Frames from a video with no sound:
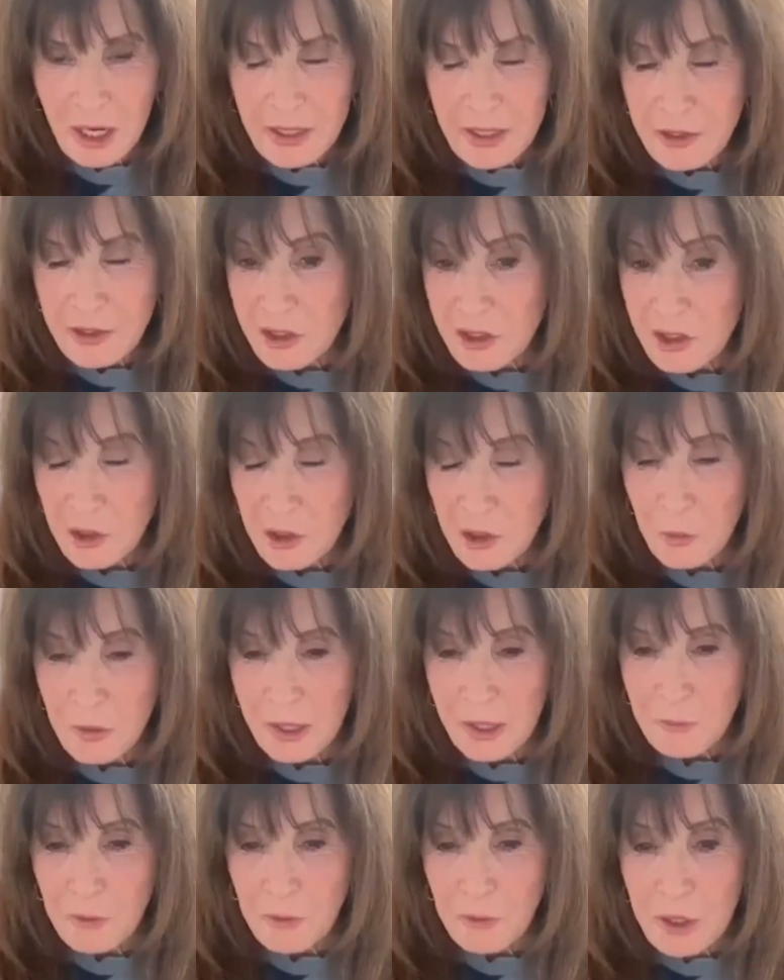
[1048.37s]
I just
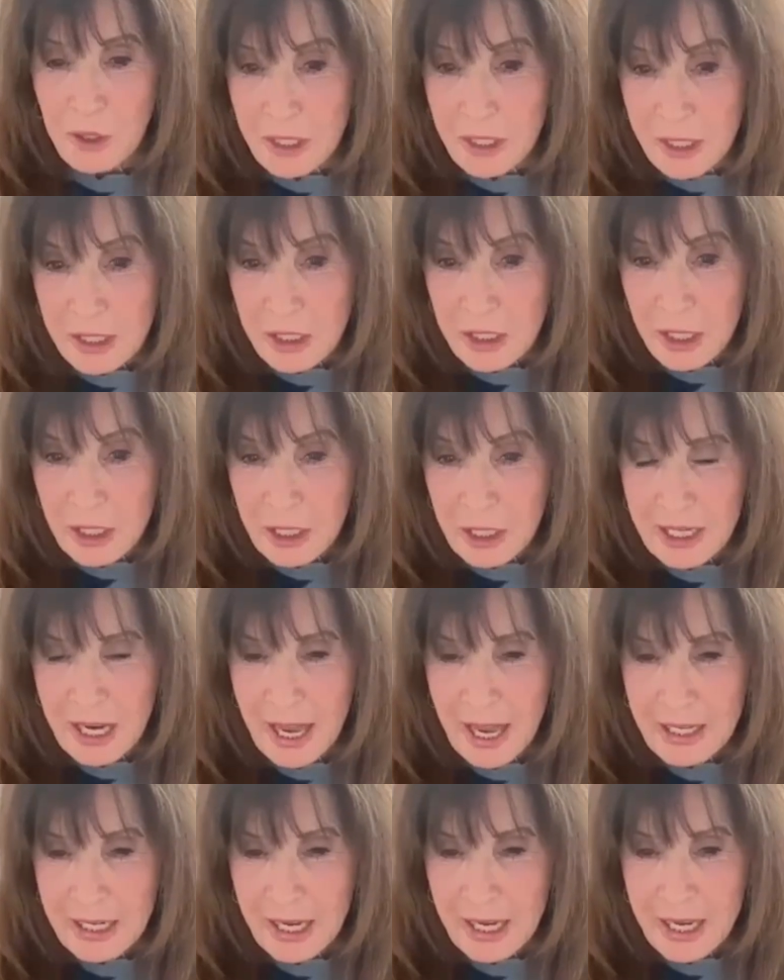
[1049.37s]
do, and I'm good at it, and I
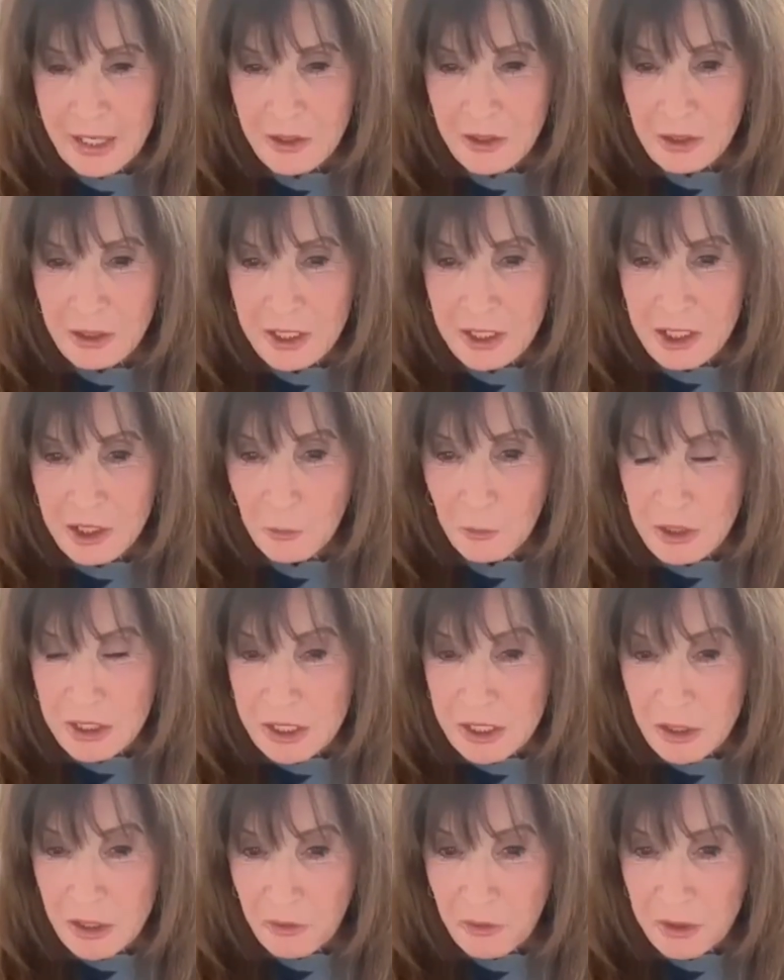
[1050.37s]
know how to handle it, so
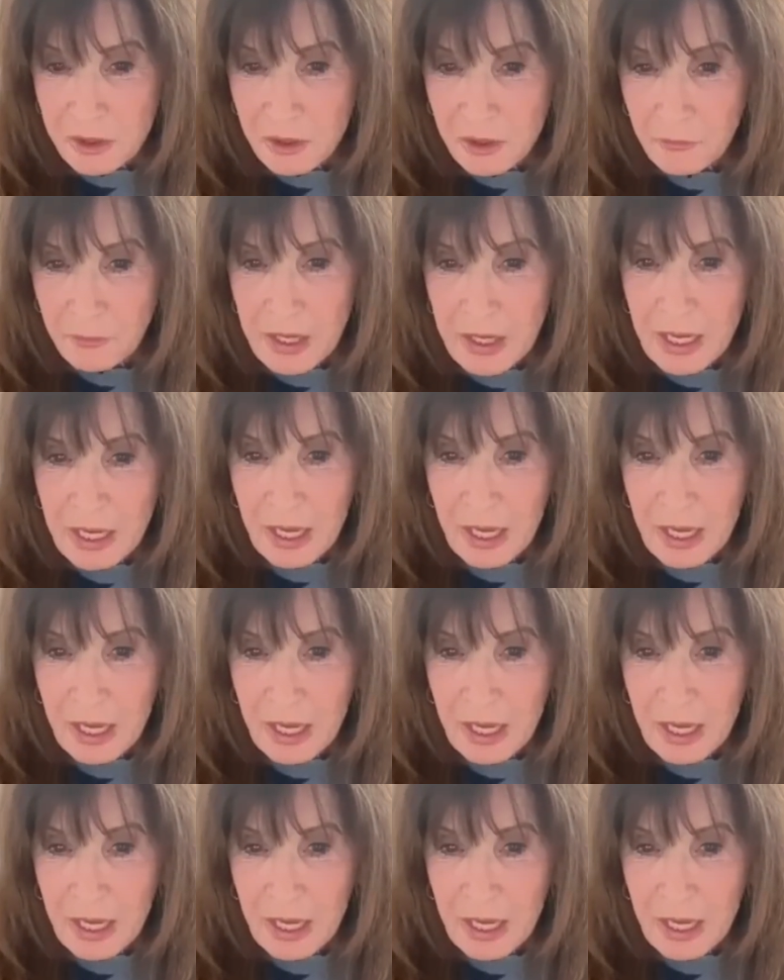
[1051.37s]
it's different.